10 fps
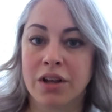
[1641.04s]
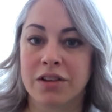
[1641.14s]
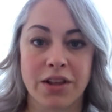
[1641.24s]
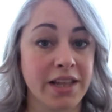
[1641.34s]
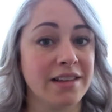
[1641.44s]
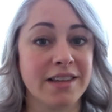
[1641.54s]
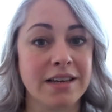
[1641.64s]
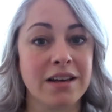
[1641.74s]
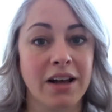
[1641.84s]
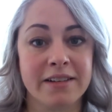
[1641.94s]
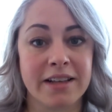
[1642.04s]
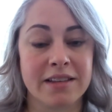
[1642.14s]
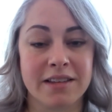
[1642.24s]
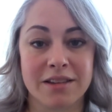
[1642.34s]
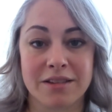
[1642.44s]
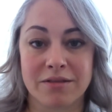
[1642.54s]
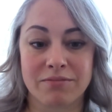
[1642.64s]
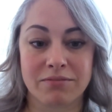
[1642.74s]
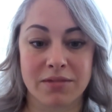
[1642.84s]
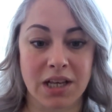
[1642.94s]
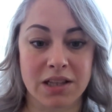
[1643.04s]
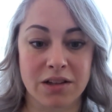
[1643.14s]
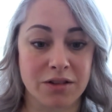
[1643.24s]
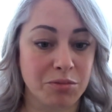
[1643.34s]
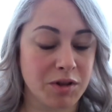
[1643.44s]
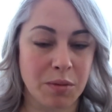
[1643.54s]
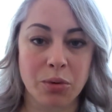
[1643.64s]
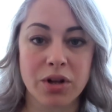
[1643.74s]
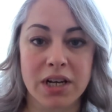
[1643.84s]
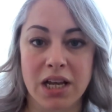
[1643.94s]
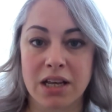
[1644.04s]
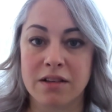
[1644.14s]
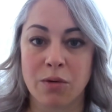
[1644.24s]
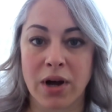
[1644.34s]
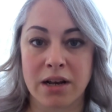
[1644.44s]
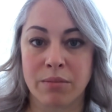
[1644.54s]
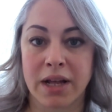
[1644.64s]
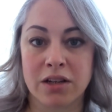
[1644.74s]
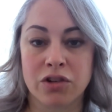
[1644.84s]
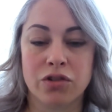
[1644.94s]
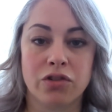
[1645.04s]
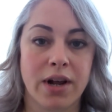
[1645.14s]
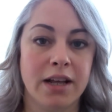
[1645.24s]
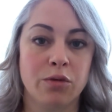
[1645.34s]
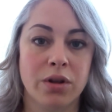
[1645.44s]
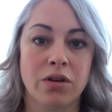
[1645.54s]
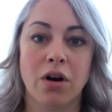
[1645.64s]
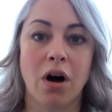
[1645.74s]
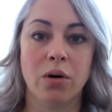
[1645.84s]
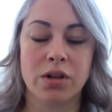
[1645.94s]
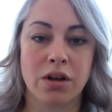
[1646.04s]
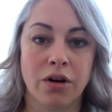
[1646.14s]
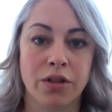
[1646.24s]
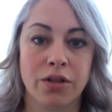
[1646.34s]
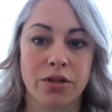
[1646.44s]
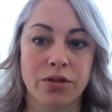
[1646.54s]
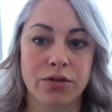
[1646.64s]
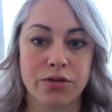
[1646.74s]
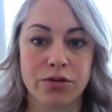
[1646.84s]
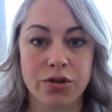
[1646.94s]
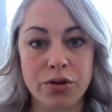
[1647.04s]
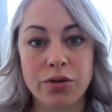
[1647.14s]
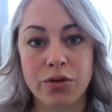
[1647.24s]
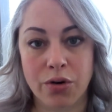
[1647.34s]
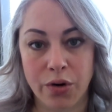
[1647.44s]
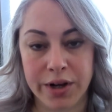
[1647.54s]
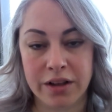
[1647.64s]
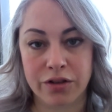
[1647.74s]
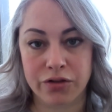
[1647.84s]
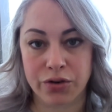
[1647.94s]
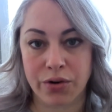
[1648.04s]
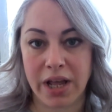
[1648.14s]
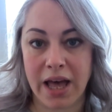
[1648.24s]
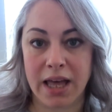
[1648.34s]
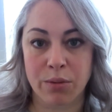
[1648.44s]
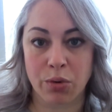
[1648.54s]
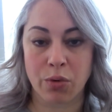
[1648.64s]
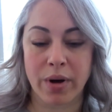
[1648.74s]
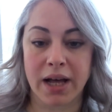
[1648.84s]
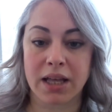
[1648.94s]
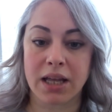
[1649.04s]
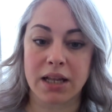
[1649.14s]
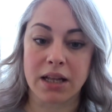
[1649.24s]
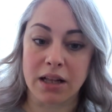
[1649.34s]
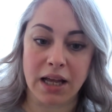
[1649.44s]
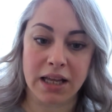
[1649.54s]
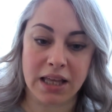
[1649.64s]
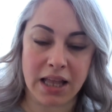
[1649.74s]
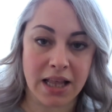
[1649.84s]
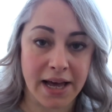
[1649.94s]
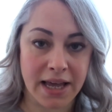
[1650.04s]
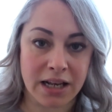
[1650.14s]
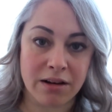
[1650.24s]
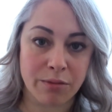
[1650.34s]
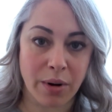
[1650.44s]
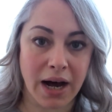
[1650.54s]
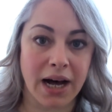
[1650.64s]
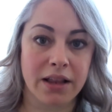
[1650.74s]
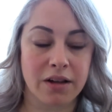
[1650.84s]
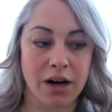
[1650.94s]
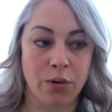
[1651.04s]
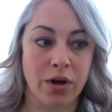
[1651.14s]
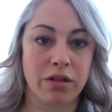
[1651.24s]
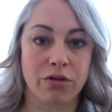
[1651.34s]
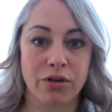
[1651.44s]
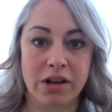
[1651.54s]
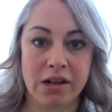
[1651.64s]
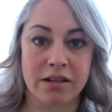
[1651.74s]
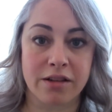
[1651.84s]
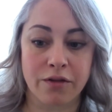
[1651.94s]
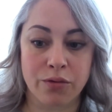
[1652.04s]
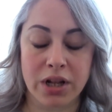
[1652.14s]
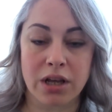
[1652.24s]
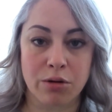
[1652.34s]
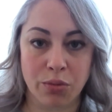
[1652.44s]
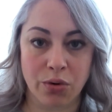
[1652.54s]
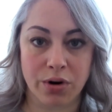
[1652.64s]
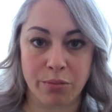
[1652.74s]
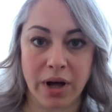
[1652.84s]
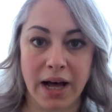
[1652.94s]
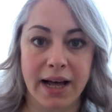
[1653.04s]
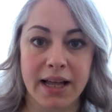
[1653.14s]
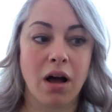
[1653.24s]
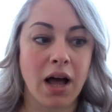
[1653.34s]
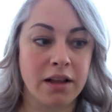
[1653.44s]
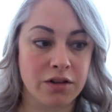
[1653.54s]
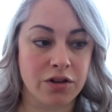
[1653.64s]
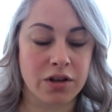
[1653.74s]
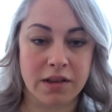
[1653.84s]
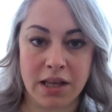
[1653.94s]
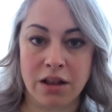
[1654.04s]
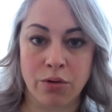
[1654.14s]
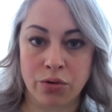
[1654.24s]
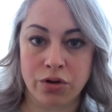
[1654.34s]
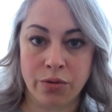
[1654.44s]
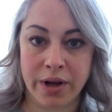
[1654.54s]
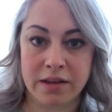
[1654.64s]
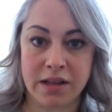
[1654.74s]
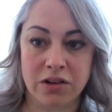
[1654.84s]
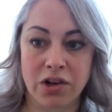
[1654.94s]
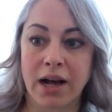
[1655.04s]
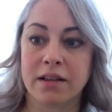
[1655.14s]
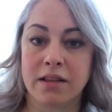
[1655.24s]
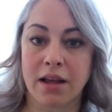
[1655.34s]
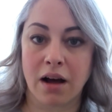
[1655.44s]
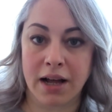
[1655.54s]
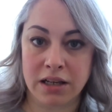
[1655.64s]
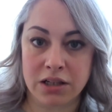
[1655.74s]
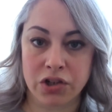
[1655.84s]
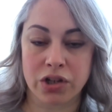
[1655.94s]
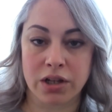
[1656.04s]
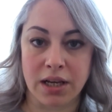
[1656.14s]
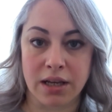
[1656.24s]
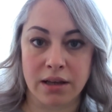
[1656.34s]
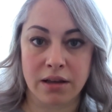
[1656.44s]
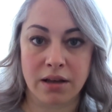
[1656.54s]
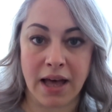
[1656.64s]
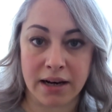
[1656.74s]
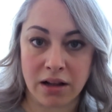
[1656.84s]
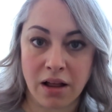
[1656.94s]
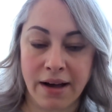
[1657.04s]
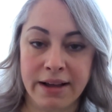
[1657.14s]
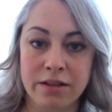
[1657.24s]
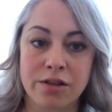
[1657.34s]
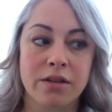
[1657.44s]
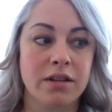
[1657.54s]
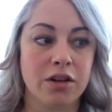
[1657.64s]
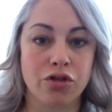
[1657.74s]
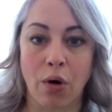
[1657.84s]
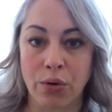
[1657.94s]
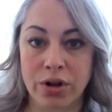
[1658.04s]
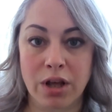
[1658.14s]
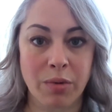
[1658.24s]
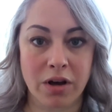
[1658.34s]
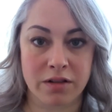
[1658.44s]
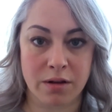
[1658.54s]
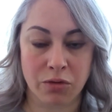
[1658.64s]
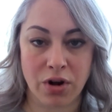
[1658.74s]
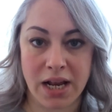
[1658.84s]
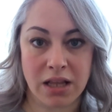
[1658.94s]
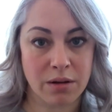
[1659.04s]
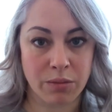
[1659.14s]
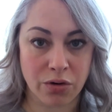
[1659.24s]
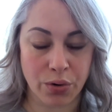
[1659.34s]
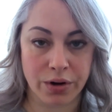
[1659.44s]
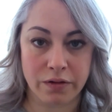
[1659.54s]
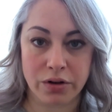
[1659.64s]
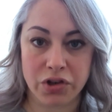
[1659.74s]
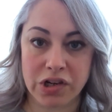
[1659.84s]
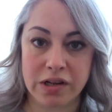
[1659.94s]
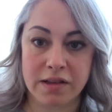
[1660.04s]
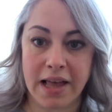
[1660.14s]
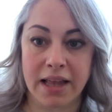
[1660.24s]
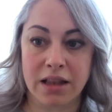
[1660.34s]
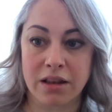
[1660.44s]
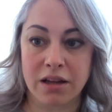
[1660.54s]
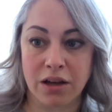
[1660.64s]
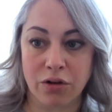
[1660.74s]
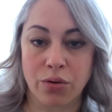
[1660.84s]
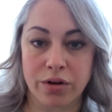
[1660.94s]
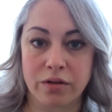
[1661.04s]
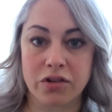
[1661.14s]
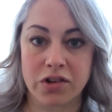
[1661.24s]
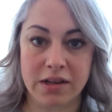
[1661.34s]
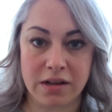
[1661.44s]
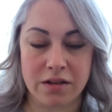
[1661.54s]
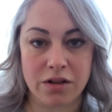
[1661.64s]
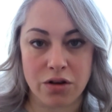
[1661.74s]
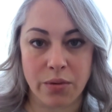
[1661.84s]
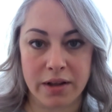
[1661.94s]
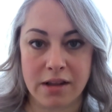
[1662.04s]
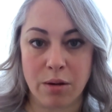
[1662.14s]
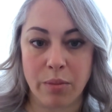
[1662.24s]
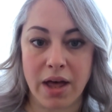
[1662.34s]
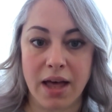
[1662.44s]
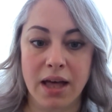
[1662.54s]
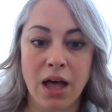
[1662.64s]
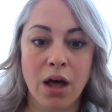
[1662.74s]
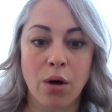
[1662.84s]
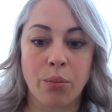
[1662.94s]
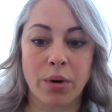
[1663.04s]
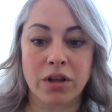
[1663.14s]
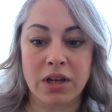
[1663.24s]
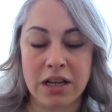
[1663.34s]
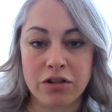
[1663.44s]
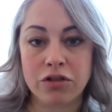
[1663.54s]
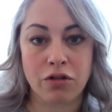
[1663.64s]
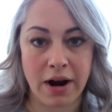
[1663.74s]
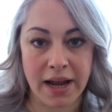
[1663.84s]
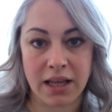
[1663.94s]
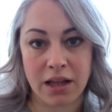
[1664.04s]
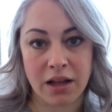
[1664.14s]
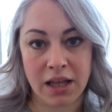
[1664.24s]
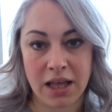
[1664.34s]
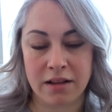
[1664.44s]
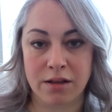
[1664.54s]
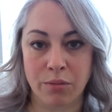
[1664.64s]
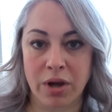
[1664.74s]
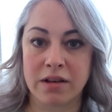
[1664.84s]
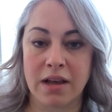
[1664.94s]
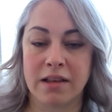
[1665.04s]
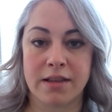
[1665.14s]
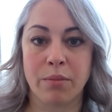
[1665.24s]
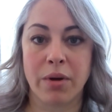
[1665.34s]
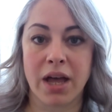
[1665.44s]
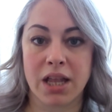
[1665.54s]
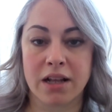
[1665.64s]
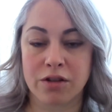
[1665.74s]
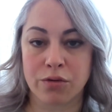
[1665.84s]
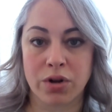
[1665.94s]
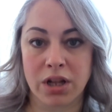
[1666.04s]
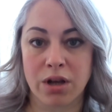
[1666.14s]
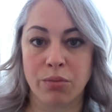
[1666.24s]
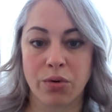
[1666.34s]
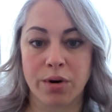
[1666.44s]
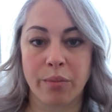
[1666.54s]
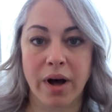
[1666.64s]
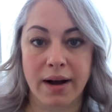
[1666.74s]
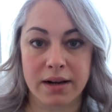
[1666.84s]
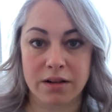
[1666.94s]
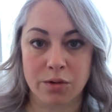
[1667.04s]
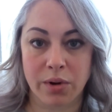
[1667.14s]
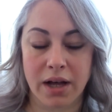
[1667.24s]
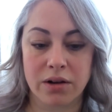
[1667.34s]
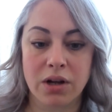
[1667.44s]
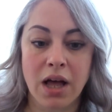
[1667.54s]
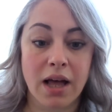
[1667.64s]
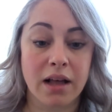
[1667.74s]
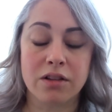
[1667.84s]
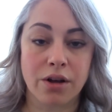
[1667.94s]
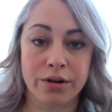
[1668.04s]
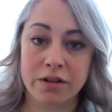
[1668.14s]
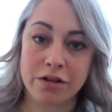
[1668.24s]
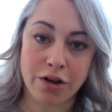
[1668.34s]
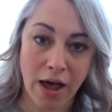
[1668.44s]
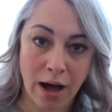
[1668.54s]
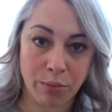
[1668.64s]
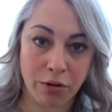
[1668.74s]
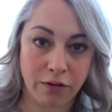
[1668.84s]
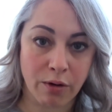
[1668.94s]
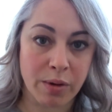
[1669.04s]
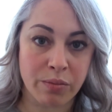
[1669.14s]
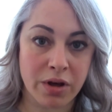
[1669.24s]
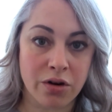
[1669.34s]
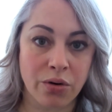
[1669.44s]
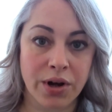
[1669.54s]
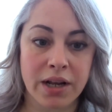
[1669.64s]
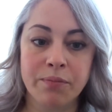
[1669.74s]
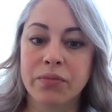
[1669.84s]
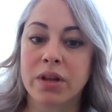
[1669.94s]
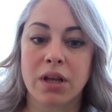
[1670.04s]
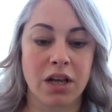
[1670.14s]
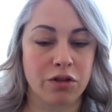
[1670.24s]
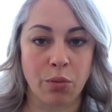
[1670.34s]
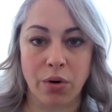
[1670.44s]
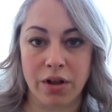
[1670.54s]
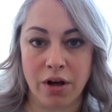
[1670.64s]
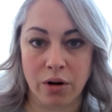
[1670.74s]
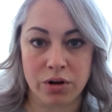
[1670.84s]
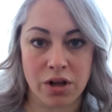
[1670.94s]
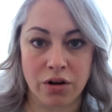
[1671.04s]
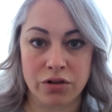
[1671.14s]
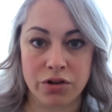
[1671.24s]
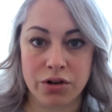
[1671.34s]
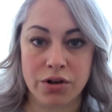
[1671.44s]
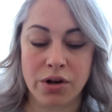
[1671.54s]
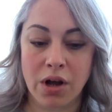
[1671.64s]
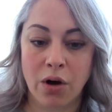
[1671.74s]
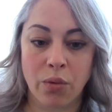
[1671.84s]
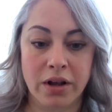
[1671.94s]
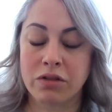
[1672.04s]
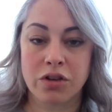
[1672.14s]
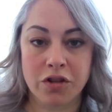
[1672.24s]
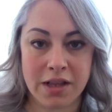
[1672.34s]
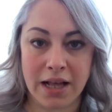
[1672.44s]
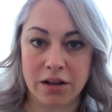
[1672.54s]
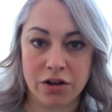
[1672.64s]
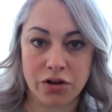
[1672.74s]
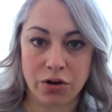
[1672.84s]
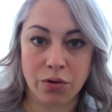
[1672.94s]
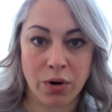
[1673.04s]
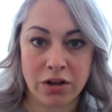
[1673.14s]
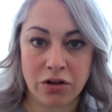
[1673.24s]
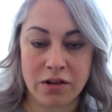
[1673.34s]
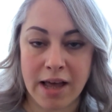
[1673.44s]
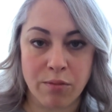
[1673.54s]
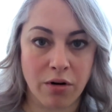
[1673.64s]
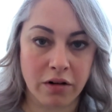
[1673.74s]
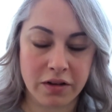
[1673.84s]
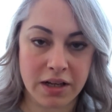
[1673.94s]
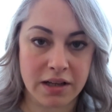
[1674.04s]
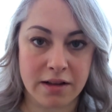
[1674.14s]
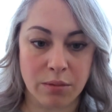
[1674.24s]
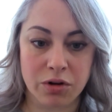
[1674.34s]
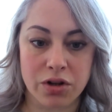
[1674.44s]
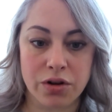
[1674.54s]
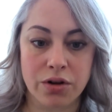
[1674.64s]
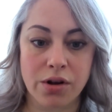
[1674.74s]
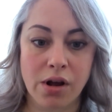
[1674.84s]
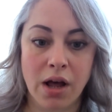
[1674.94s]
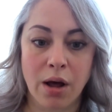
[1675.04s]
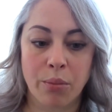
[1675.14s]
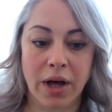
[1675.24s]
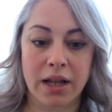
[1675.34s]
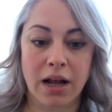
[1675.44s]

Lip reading: So that's it guys, that's a simple and easy way to manage your trades when you're holding on to coins during a bull market. And again, that end part that I went through is a really important part. As you can see, they're all USD charts that I initially analyzed. It's only because I'm trading them in coin futures, and in coin futures it is the USD pair, but you need to track it against the BTC pair. That's a really important part as well. As long as it's outperforming Bitcoin, it's worth holding on to. Whatever you sell it to when you take profit is up to you, but